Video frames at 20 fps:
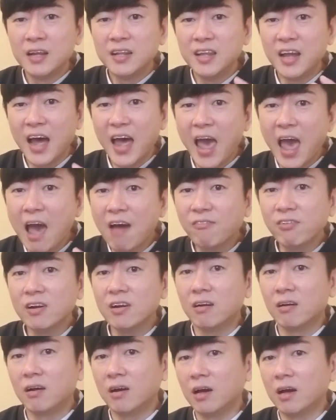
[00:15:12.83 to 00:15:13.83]
The heaven
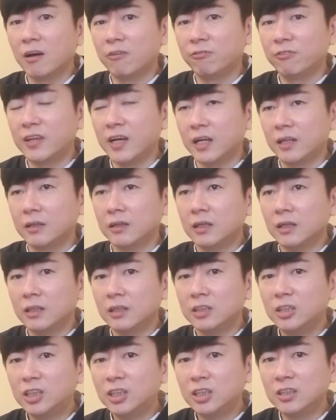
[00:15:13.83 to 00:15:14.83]
on earth that
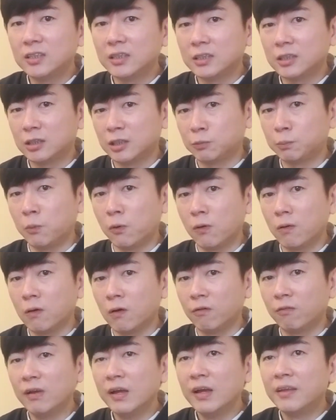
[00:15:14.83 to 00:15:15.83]
Jesus spoke
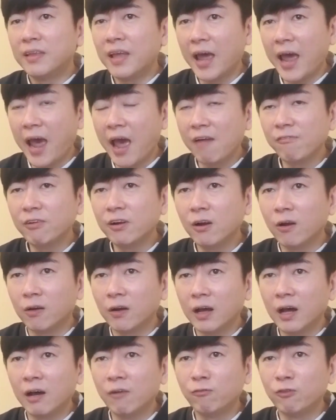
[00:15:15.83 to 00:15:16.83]
of, the heaven
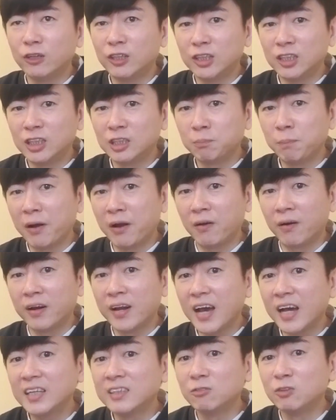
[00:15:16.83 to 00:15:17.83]
on earth which is
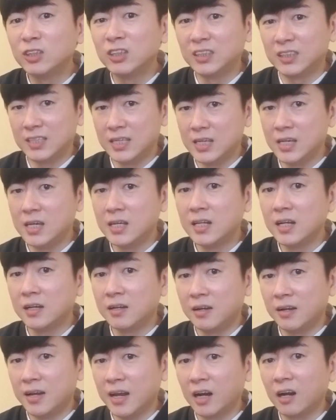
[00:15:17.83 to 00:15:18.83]
paradise, which is
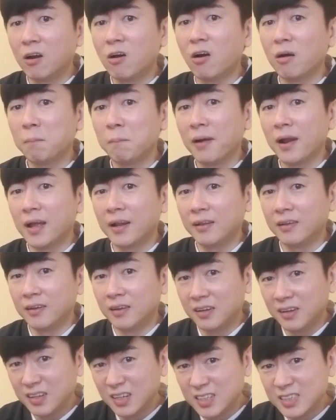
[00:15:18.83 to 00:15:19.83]
Eden that God
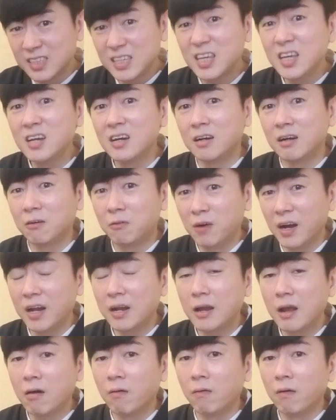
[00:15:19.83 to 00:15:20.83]
planted, is here right
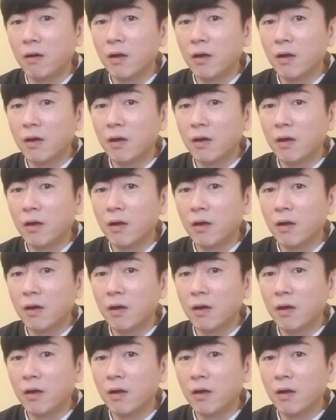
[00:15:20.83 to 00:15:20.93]
now.